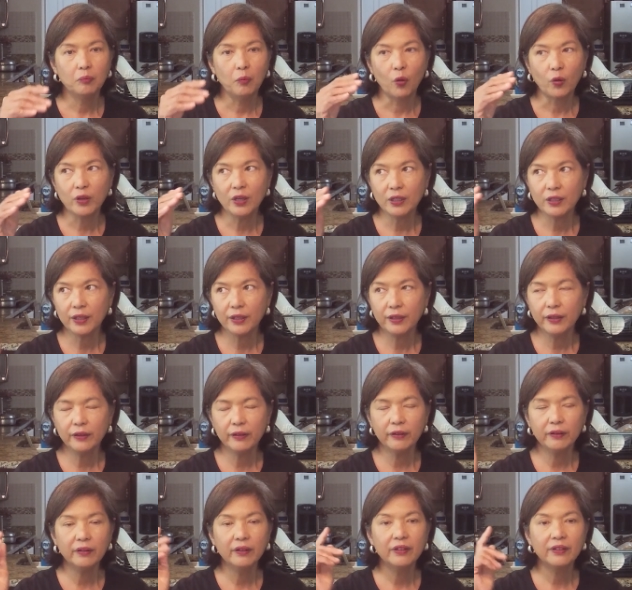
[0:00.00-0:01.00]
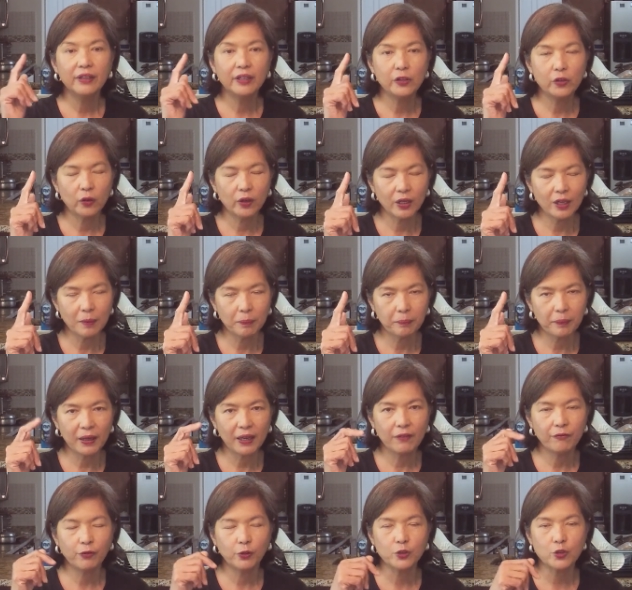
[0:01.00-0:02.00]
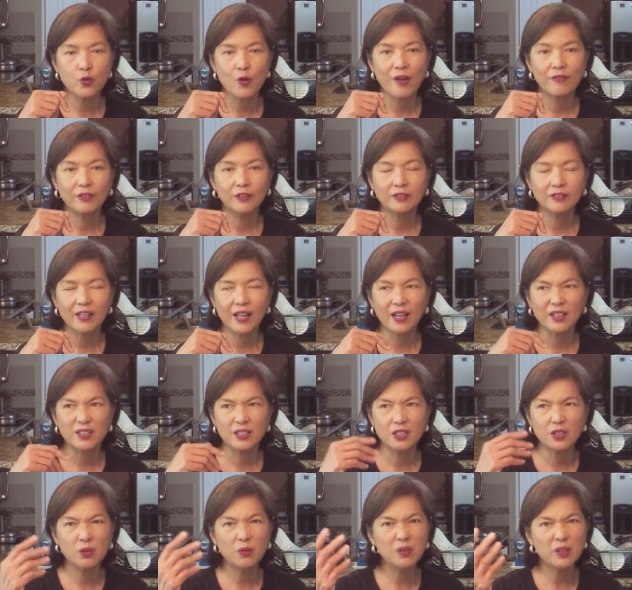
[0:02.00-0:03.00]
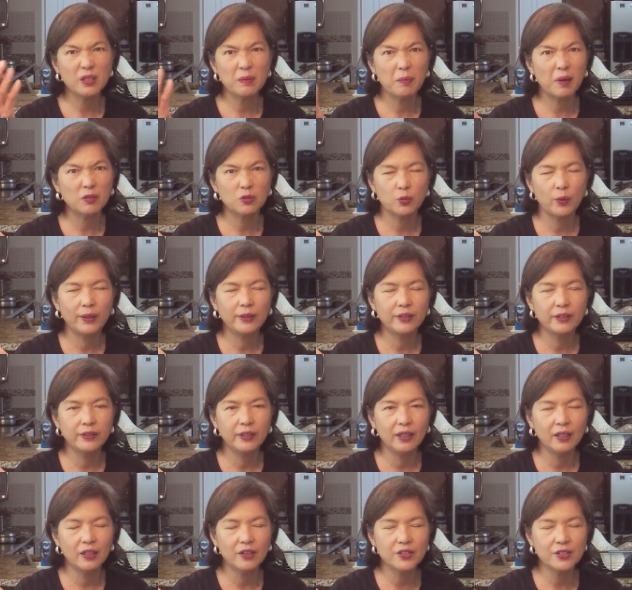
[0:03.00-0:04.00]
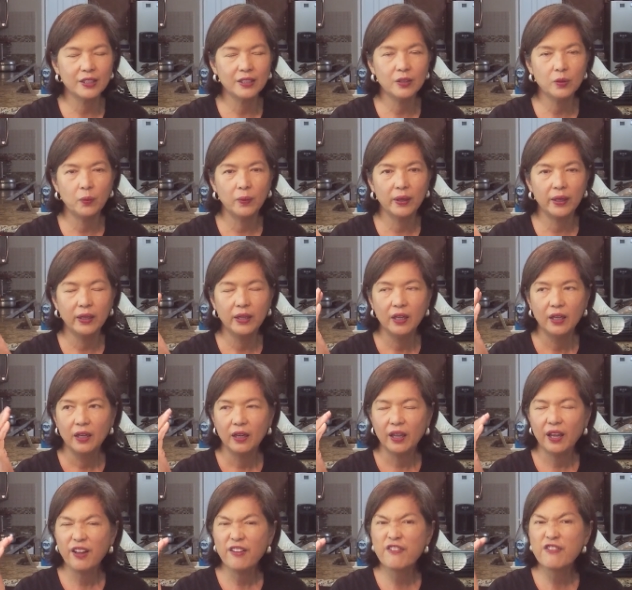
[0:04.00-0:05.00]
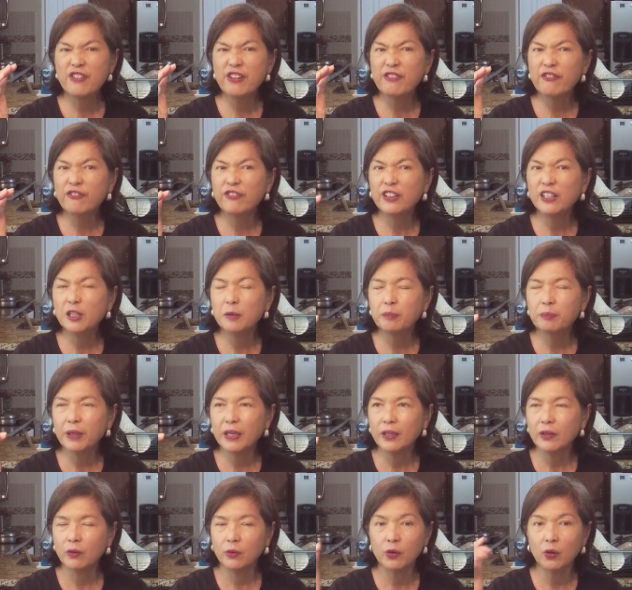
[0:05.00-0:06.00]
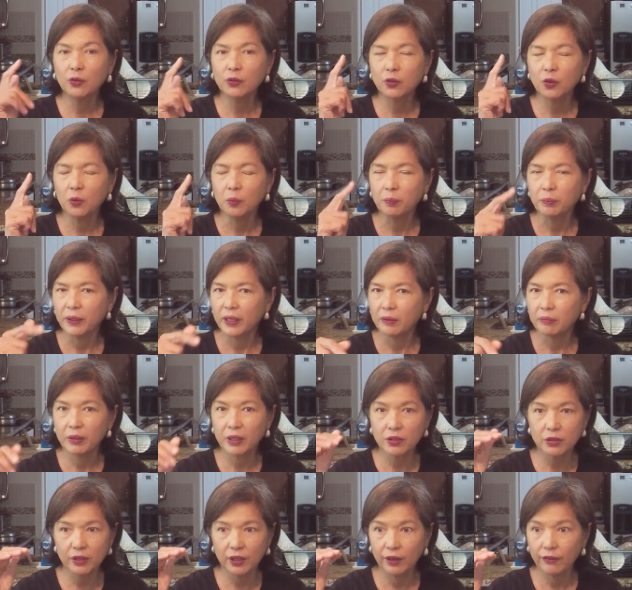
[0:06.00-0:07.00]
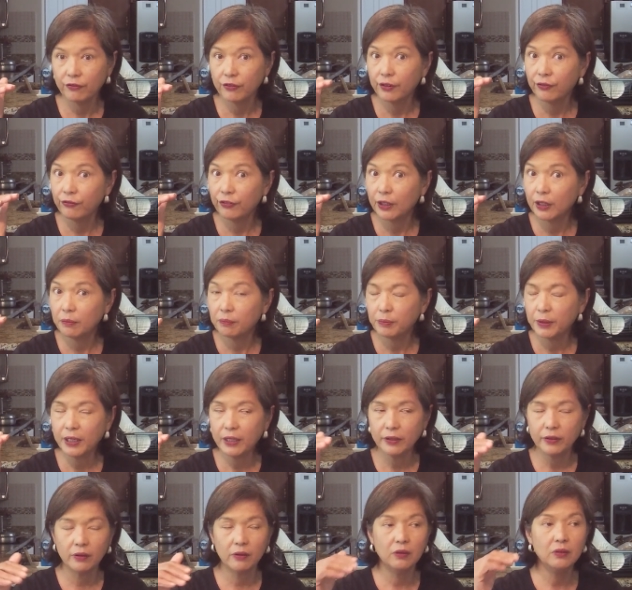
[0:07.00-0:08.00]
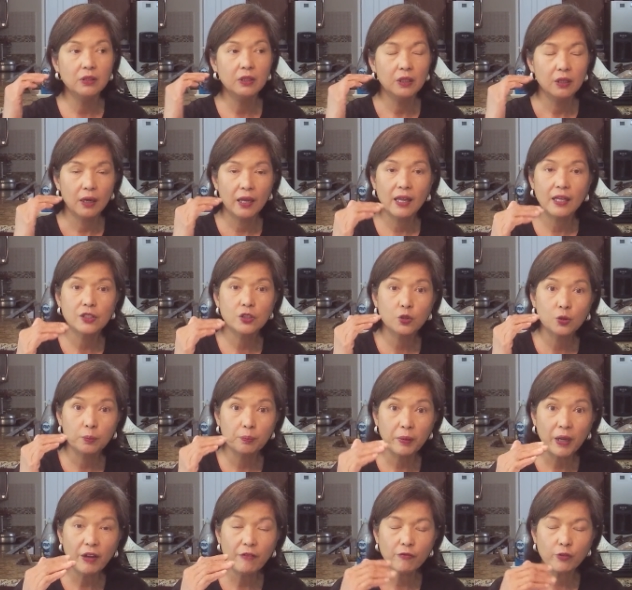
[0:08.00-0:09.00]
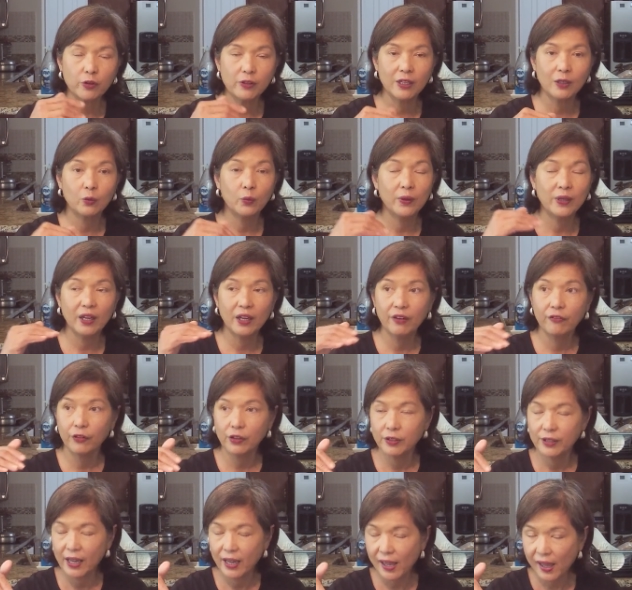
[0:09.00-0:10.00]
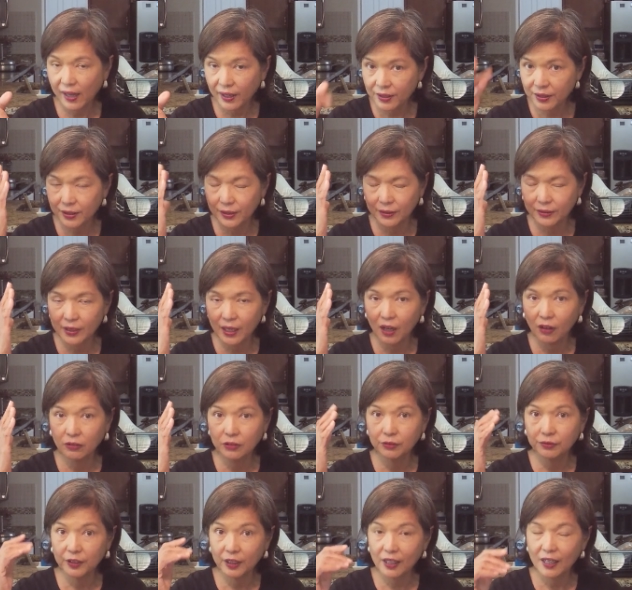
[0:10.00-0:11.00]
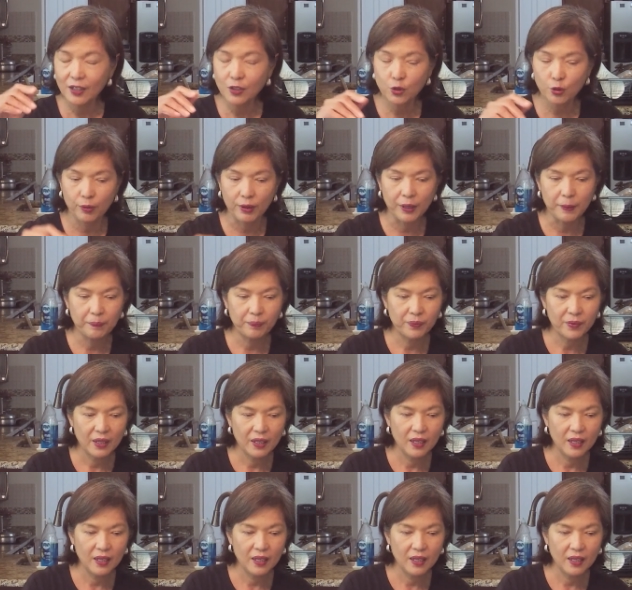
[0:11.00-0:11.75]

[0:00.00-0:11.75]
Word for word: more than a year, then you're gonna pay for travel tax. It's only about $20 anyway. Every Filipino, don't complain because every Filipino has to pay for that whenever they exit out of the country.